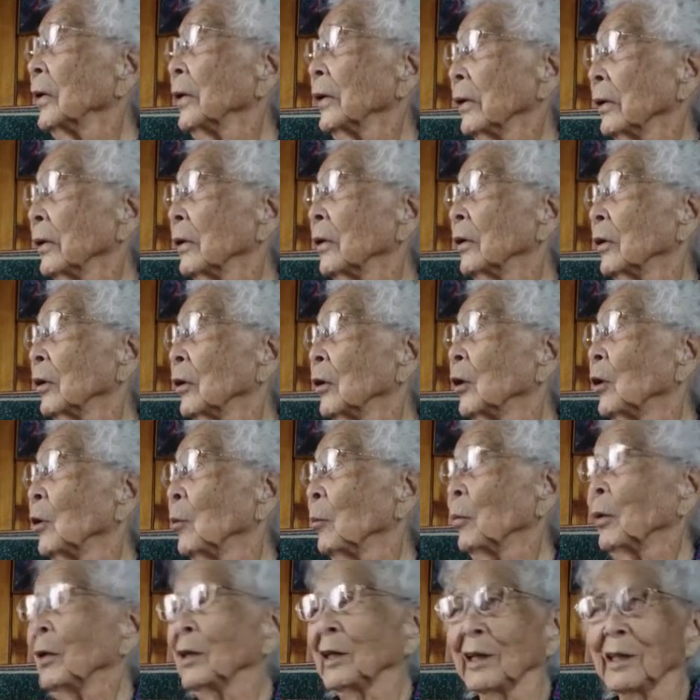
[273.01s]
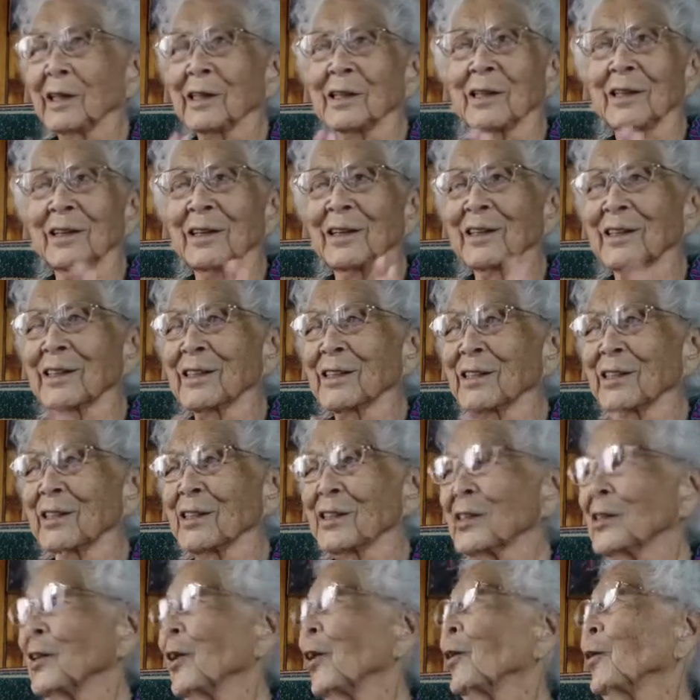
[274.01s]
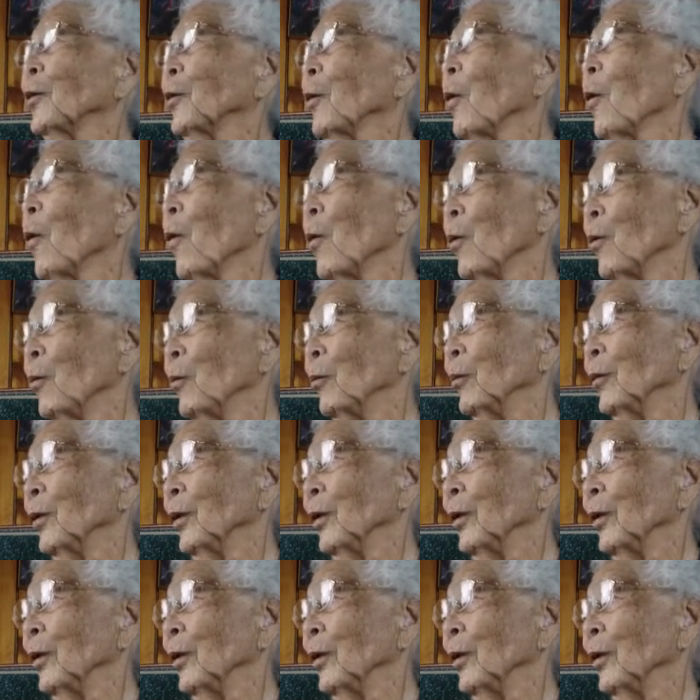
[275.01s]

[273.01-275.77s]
Yeah, but it's just at home,